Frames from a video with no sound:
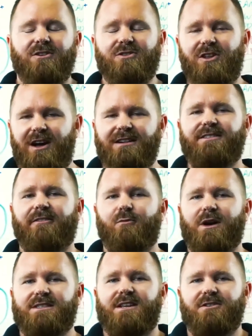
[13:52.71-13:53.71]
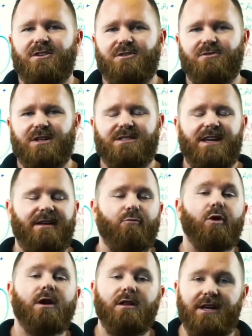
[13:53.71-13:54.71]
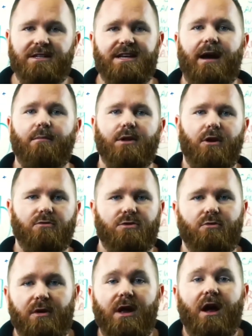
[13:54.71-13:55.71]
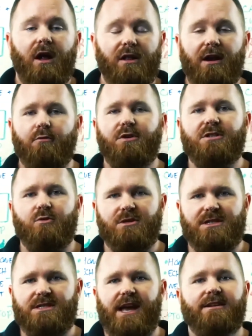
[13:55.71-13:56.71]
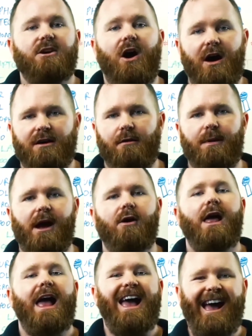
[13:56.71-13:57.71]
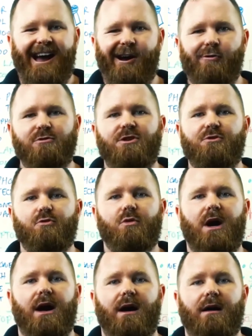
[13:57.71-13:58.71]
There's a lot of different ways that you can do this, and we're going to link down below to a lot of resources that talk about how to